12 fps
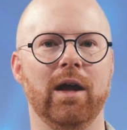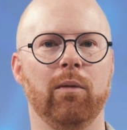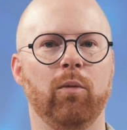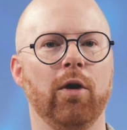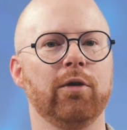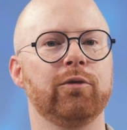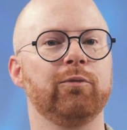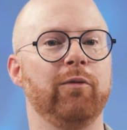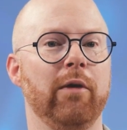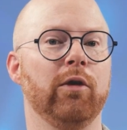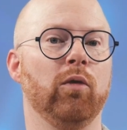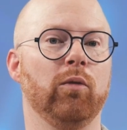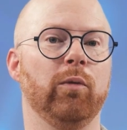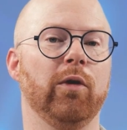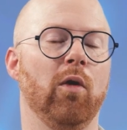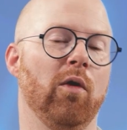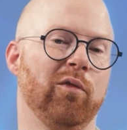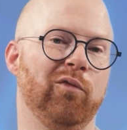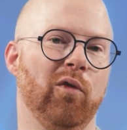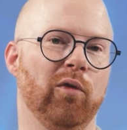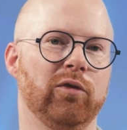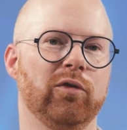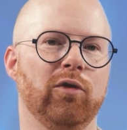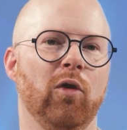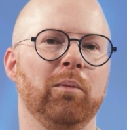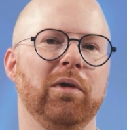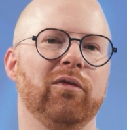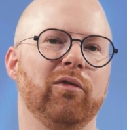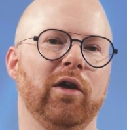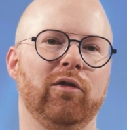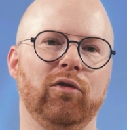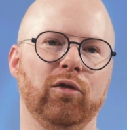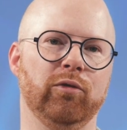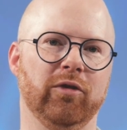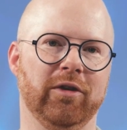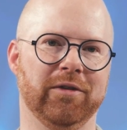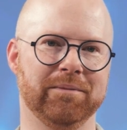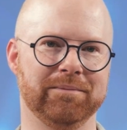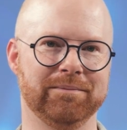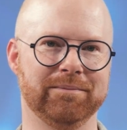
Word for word: It works very good with autofocus, so don't be afraid to use it.